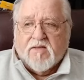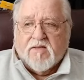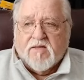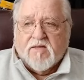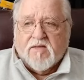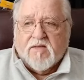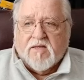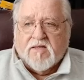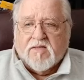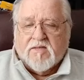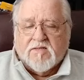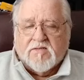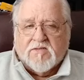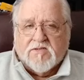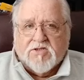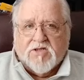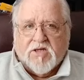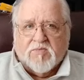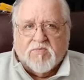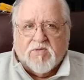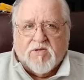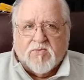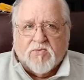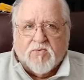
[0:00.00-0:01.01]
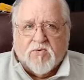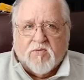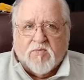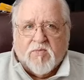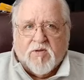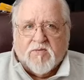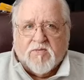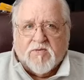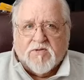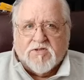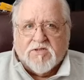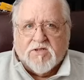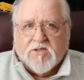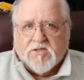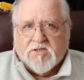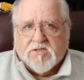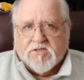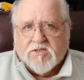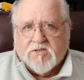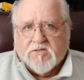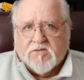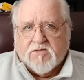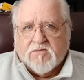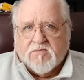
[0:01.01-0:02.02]
a little chubby woman was
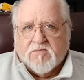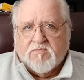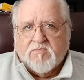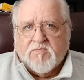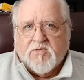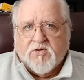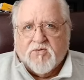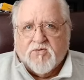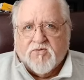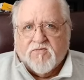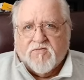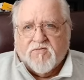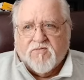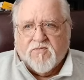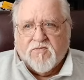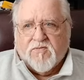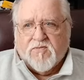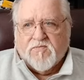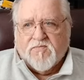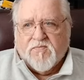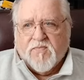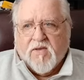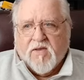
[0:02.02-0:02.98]
considered beautiful,